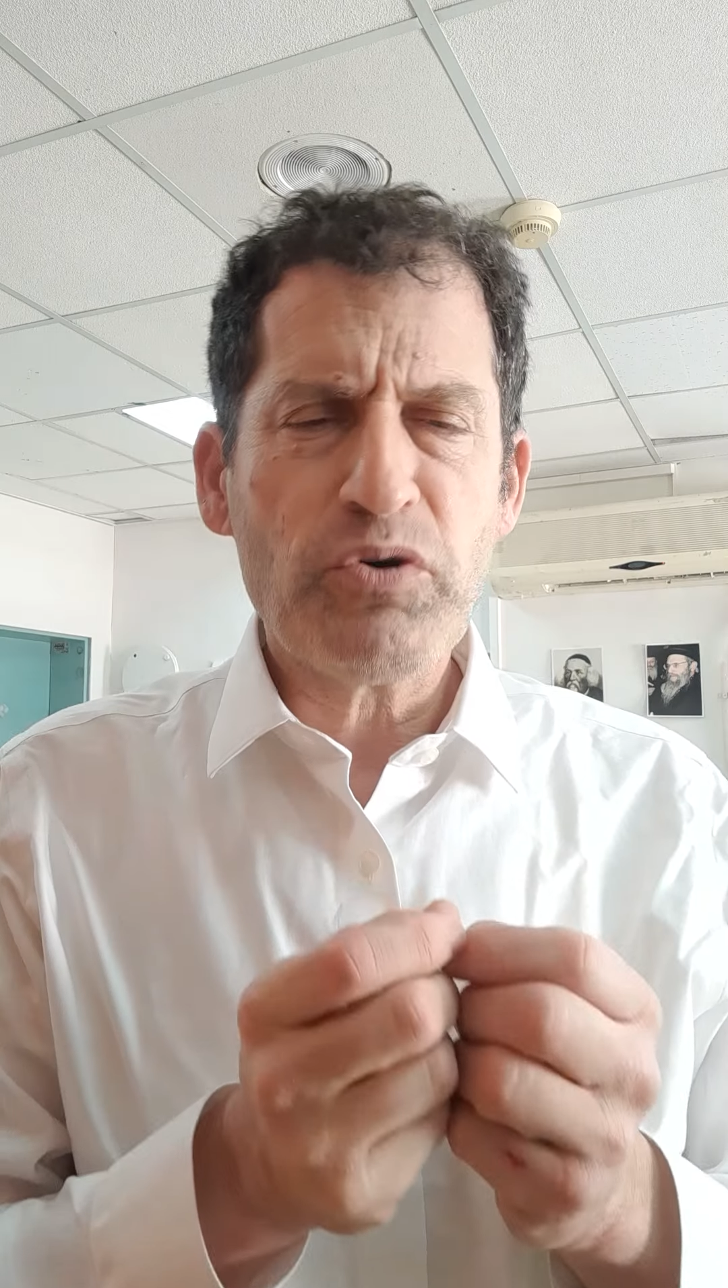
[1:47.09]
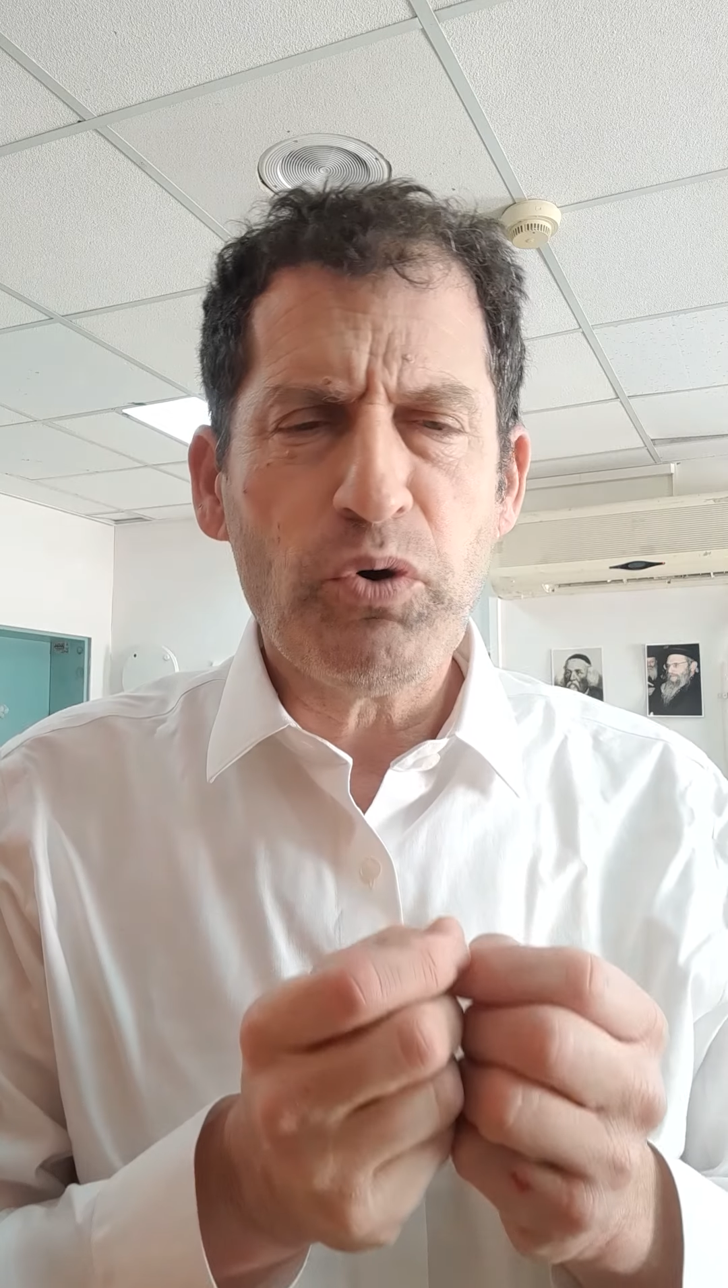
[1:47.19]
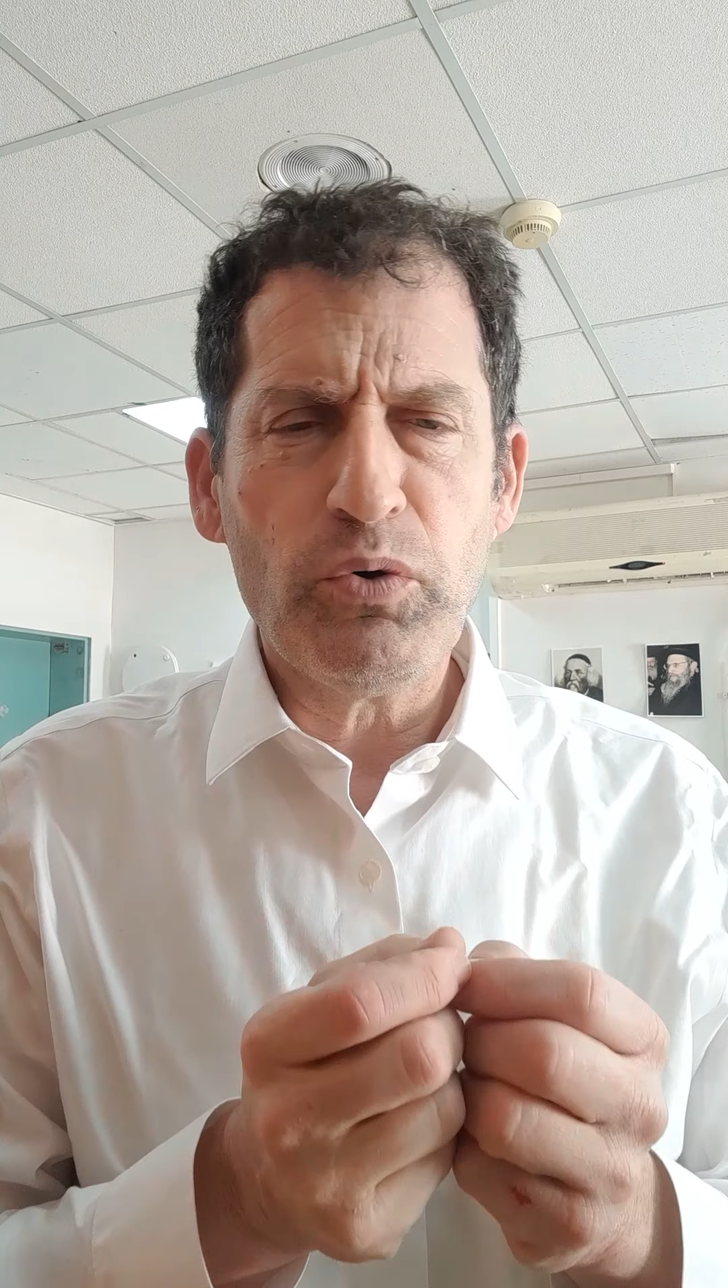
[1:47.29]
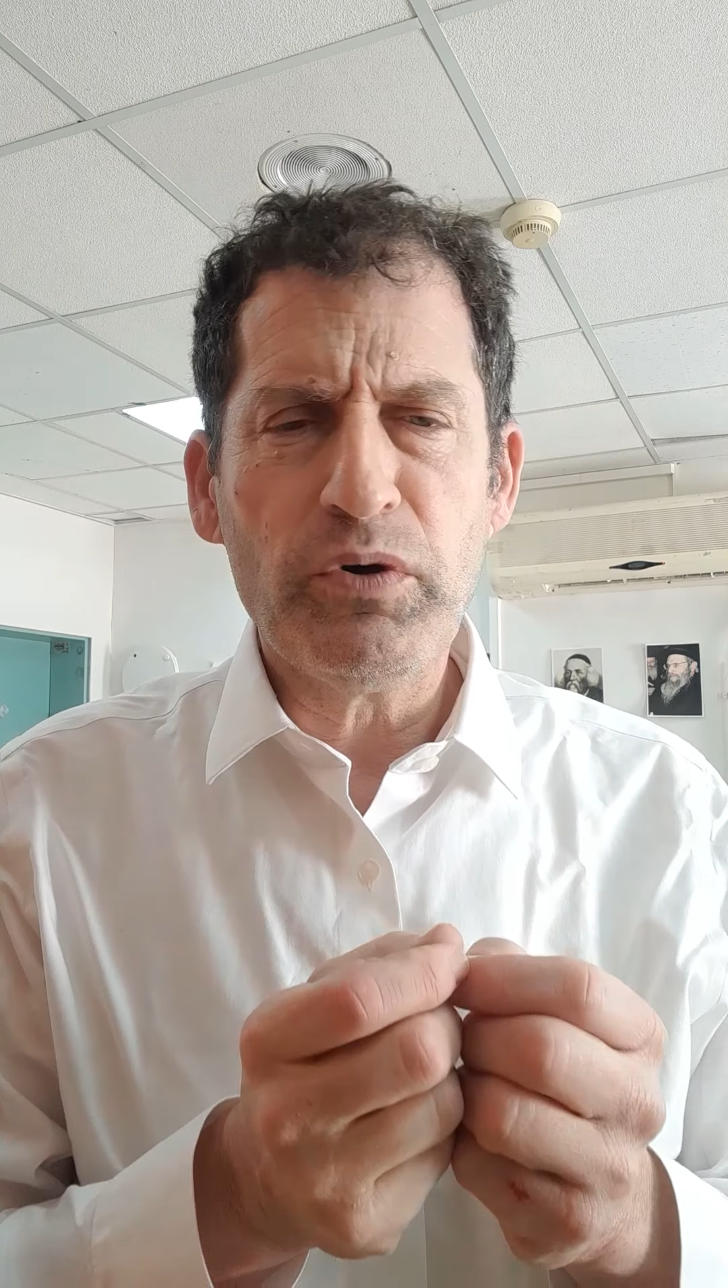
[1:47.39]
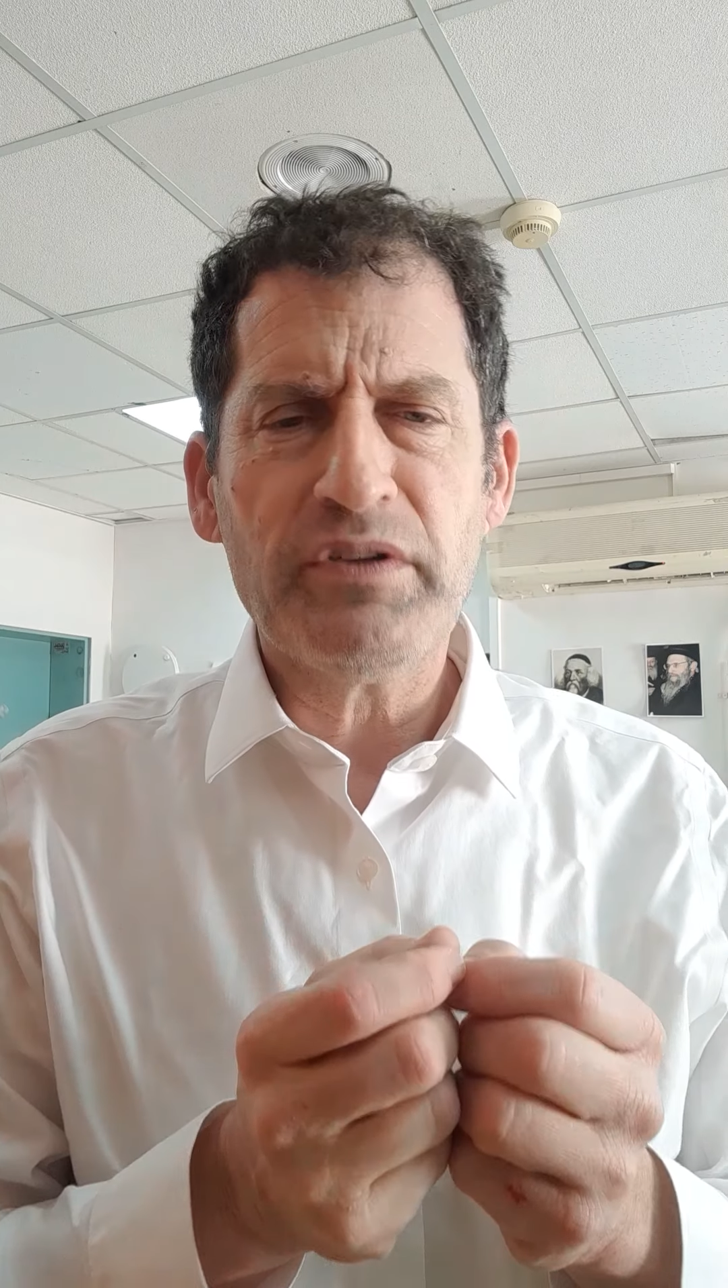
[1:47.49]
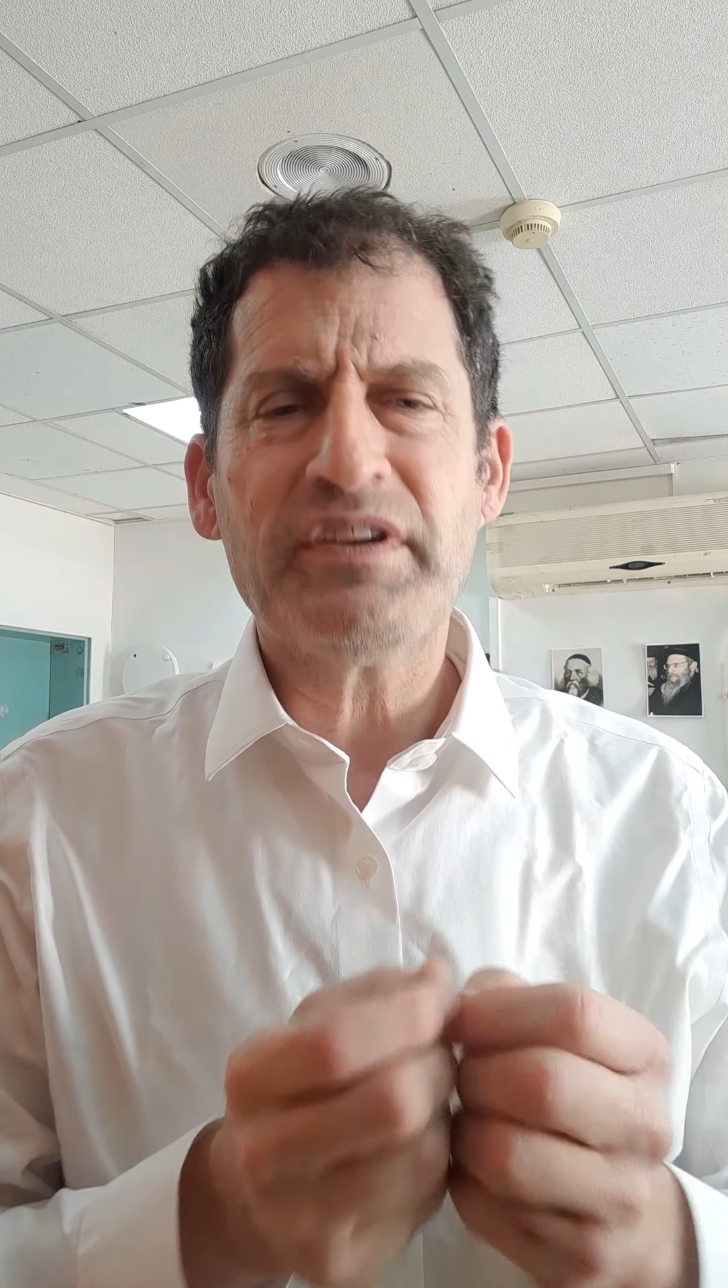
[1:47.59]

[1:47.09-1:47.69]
called